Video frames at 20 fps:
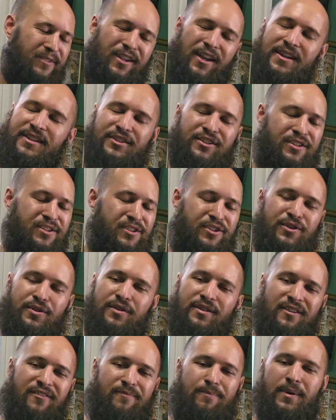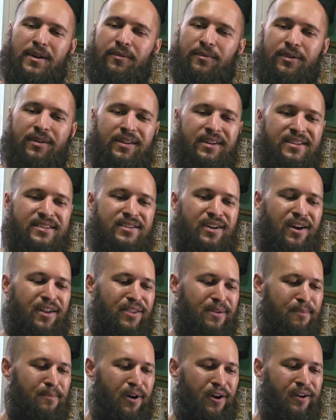just shouldn't have been released on
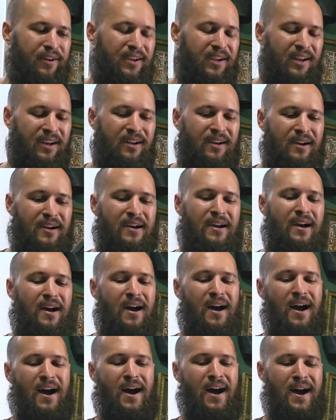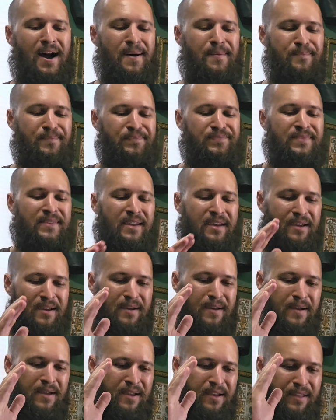the market.
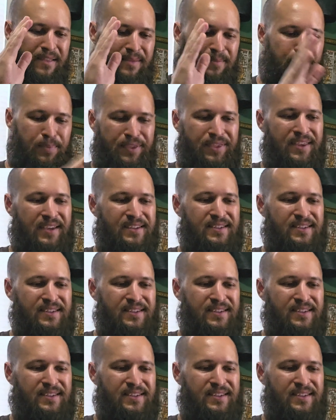But this